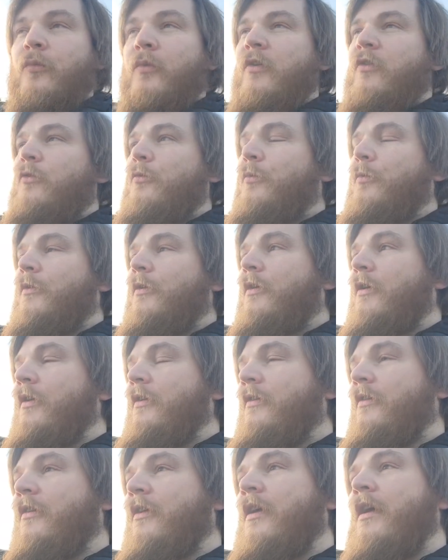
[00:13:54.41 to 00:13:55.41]
which
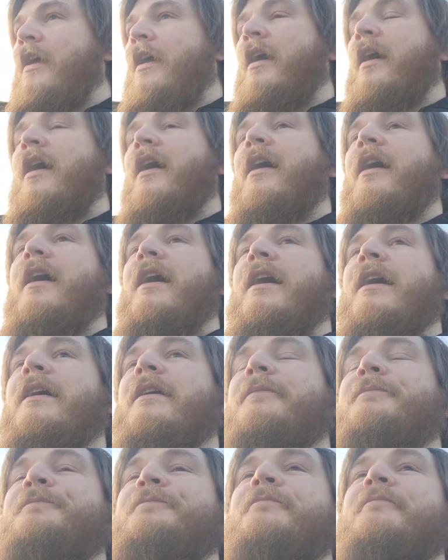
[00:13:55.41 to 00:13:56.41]
was
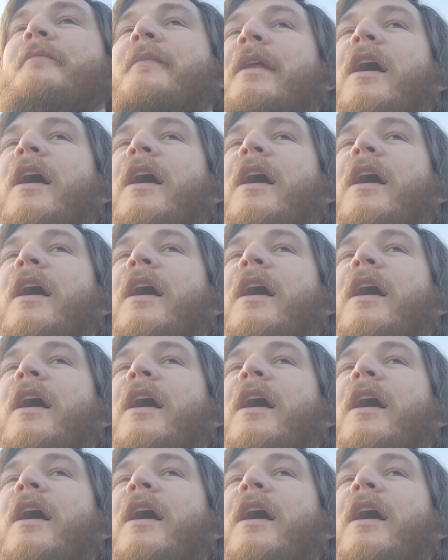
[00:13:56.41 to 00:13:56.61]
um,